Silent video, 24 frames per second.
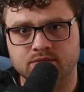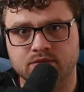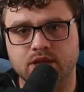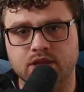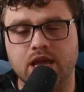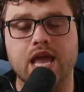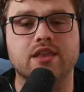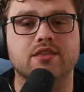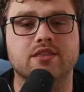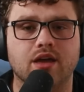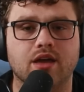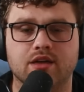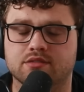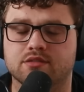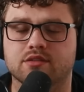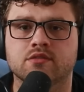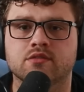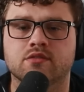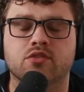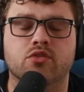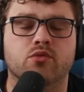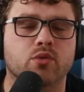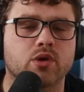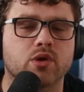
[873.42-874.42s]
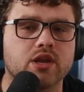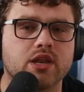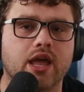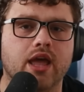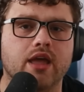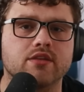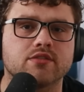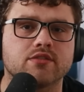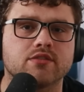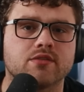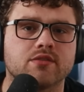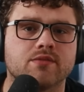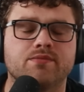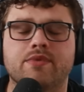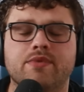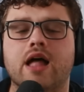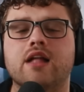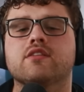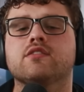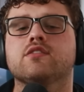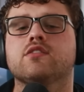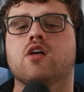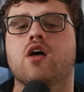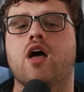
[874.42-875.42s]
It doesn't. Three days. That's
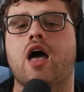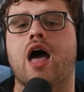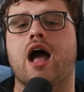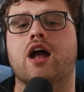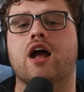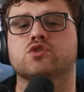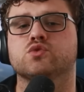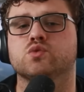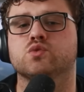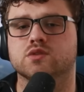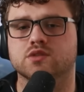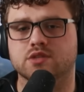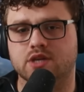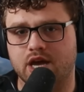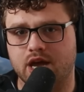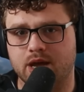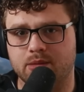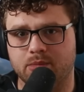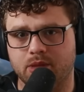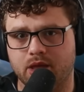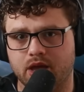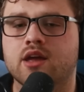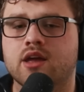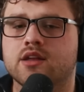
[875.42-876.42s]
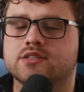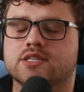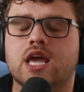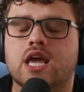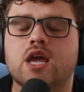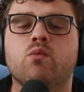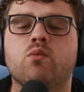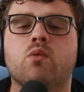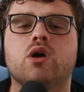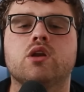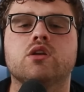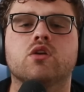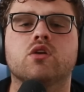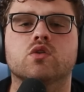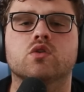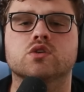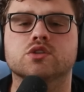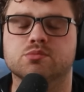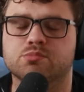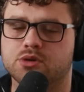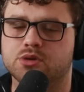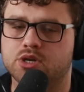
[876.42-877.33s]
the actual timeline. Day one goes pretty